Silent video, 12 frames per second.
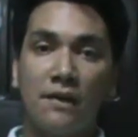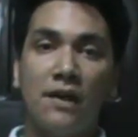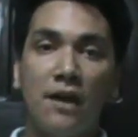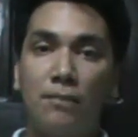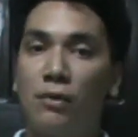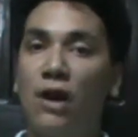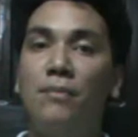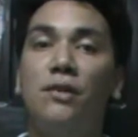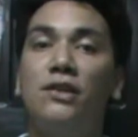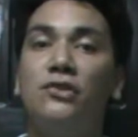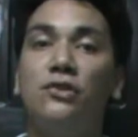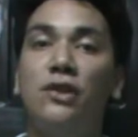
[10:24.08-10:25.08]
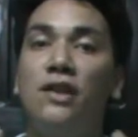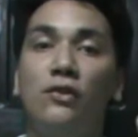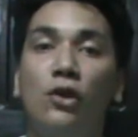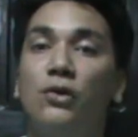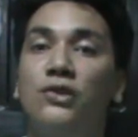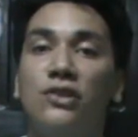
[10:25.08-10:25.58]
A prime minister, even
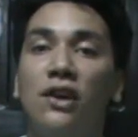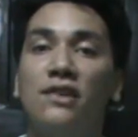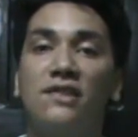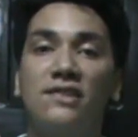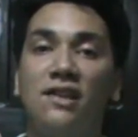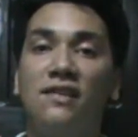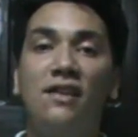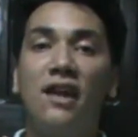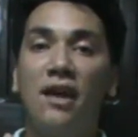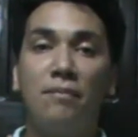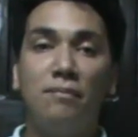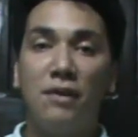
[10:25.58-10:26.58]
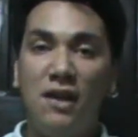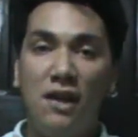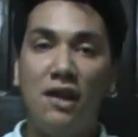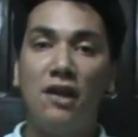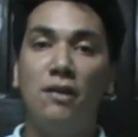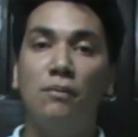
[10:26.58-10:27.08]
though he's not a sitting MP
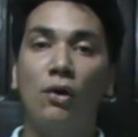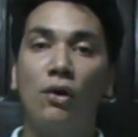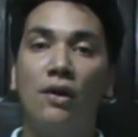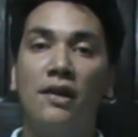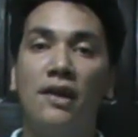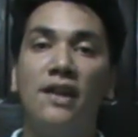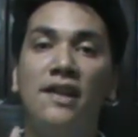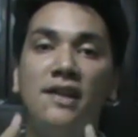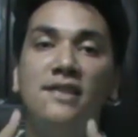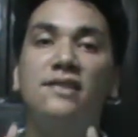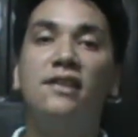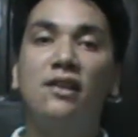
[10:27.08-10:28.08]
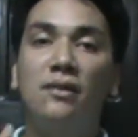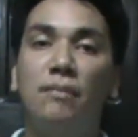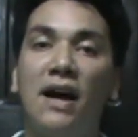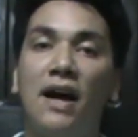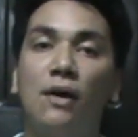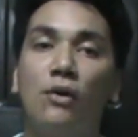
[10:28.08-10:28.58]
anymore, he's still in
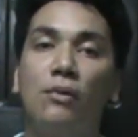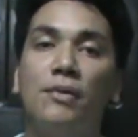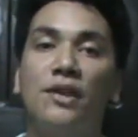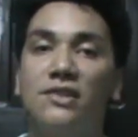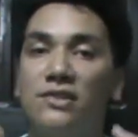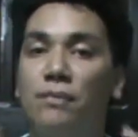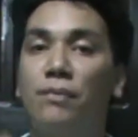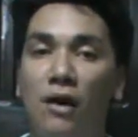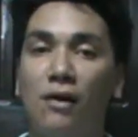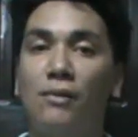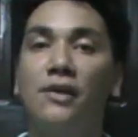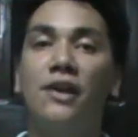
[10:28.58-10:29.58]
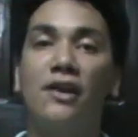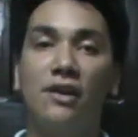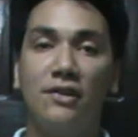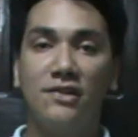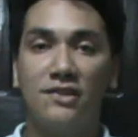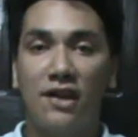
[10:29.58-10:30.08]
power because the parliament
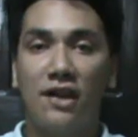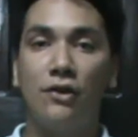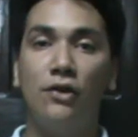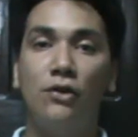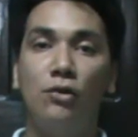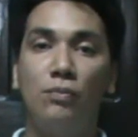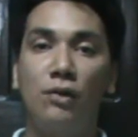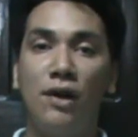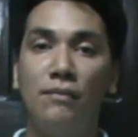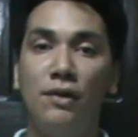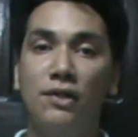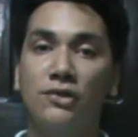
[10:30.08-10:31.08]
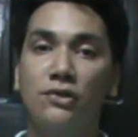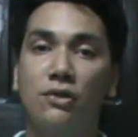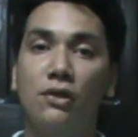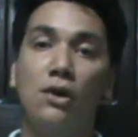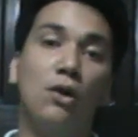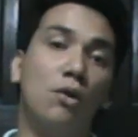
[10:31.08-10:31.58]
cannot decide on a new prime
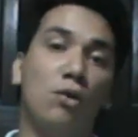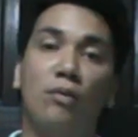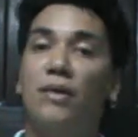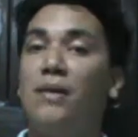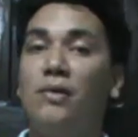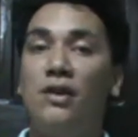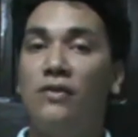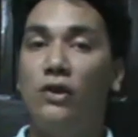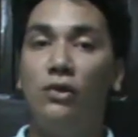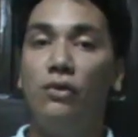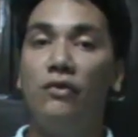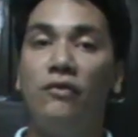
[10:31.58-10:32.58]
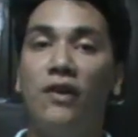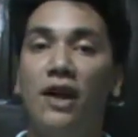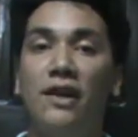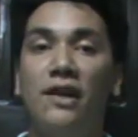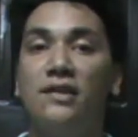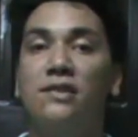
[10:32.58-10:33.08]
minister, or maybe even a new
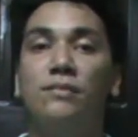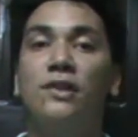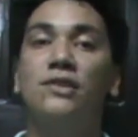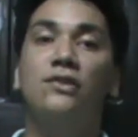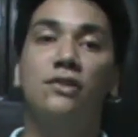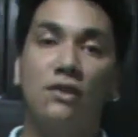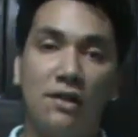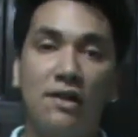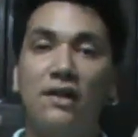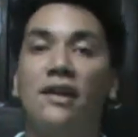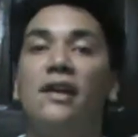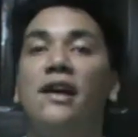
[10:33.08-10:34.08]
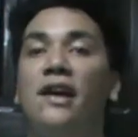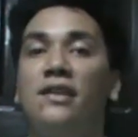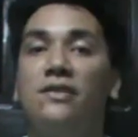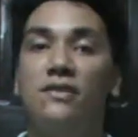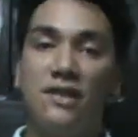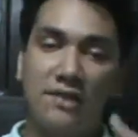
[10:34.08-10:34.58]
finance minister,
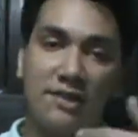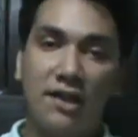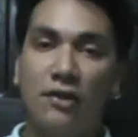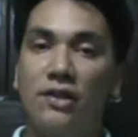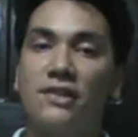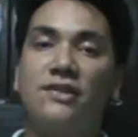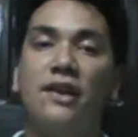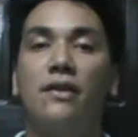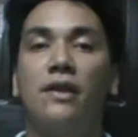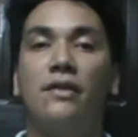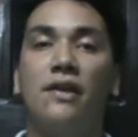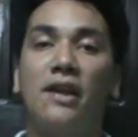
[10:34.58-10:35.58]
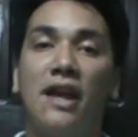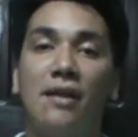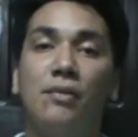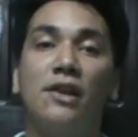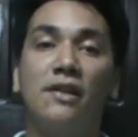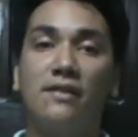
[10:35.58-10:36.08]
and etc., the
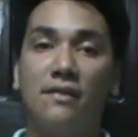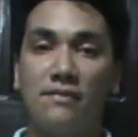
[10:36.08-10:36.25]
cabinet.